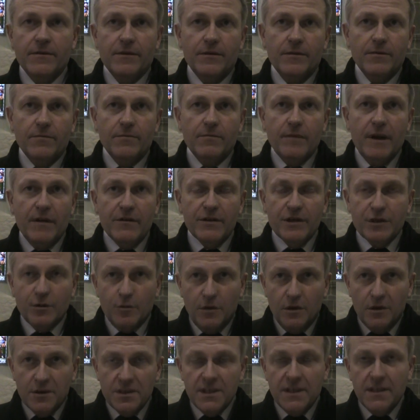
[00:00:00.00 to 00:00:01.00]
marriage
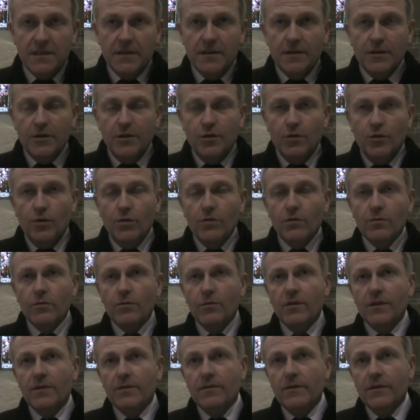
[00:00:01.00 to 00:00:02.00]
equality law,
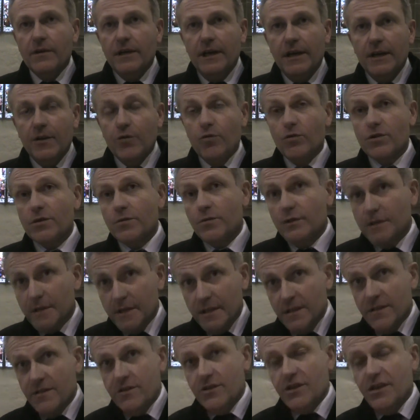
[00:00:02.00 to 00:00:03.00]
when Ian Gorse was
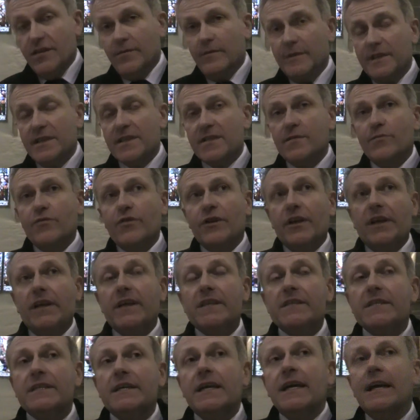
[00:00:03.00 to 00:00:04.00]
as Chief Minister bringing
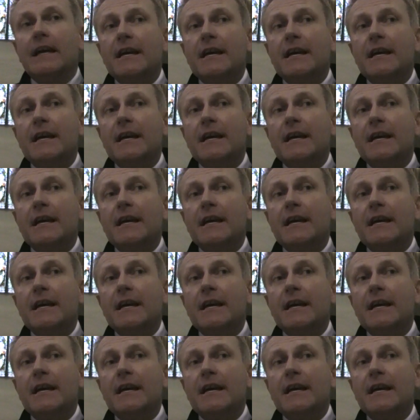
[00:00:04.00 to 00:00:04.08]
it,